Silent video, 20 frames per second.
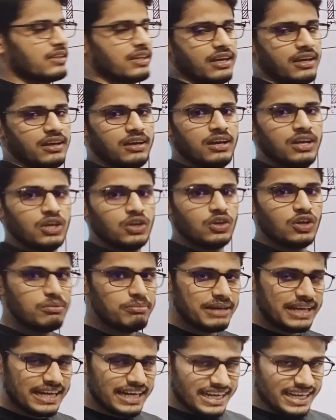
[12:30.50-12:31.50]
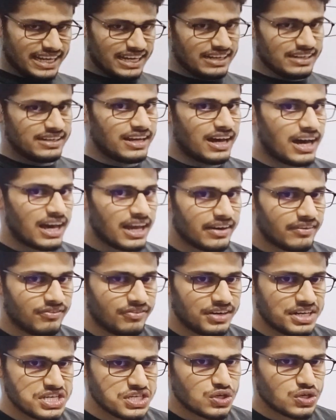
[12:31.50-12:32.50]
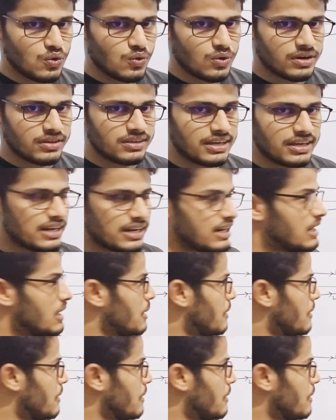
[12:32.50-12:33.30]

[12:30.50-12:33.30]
thing, you will be getting dark fringe over there.